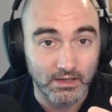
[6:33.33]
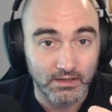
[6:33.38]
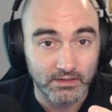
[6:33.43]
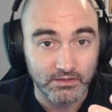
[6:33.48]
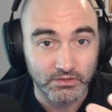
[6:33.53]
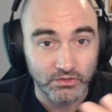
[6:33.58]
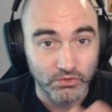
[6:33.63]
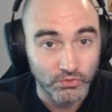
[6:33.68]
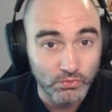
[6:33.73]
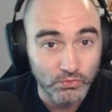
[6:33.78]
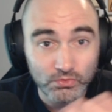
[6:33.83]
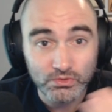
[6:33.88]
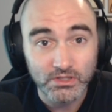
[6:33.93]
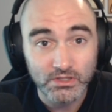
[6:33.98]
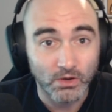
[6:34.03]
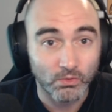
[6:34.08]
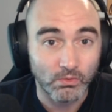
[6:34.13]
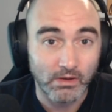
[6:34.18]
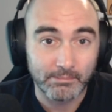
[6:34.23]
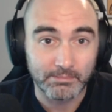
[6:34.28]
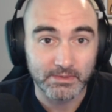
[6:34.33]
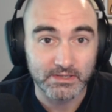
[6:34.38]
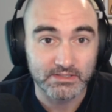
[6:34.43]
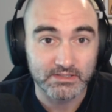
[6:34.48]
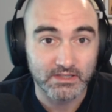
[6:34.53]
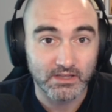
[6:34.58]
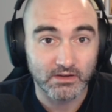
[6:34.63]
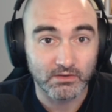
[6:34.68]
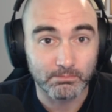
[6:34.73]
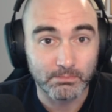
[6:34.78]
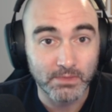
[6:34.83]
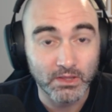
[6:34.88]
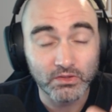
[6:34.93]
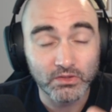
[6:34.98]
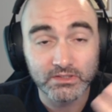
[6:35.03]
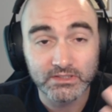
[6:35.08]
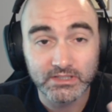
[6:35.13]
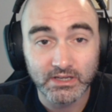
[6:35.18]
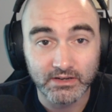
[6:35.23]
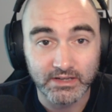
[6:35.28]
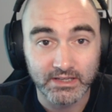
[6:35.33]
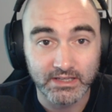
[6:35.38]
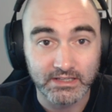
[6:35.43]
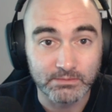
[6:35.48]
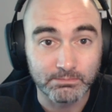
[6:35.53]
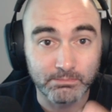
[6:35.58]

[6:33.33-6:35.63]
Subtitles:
use their weapons, their military gets